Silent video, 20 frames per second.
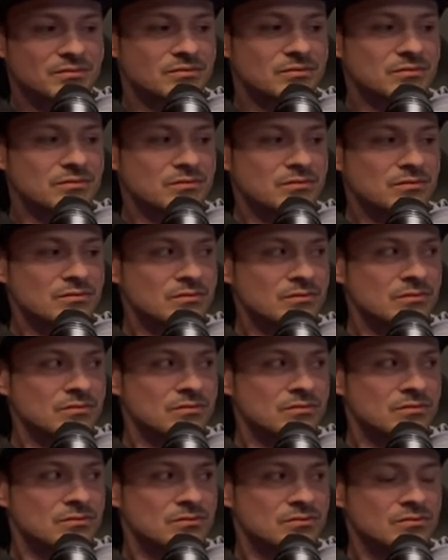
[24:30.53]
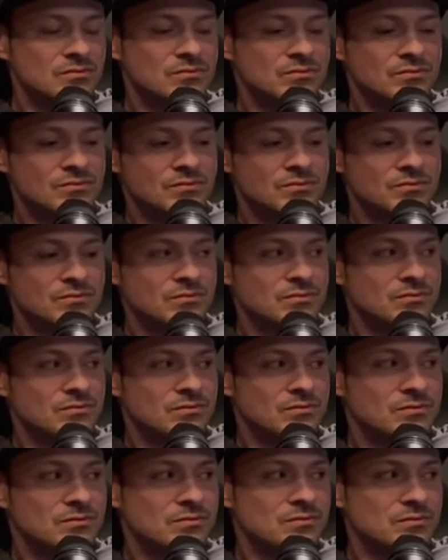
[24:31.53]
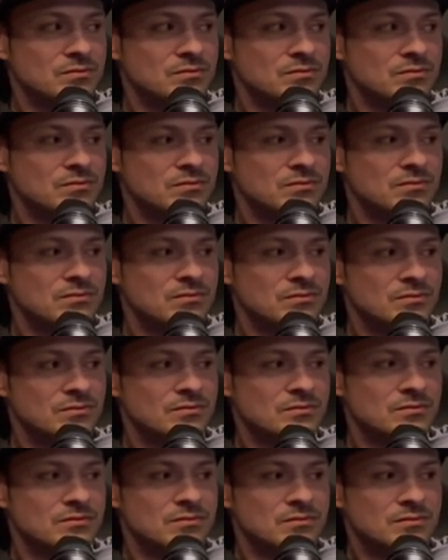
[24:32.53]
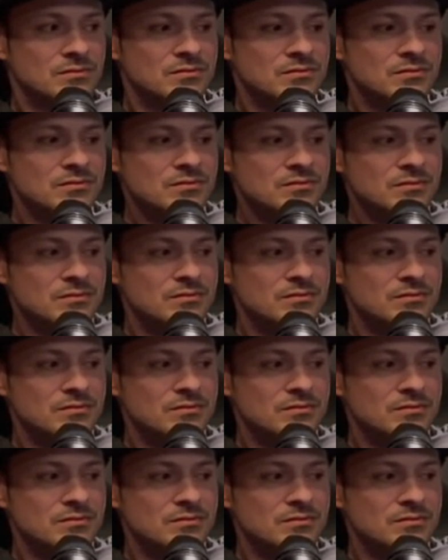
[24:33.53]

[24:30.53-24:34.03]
This person isn't speaking.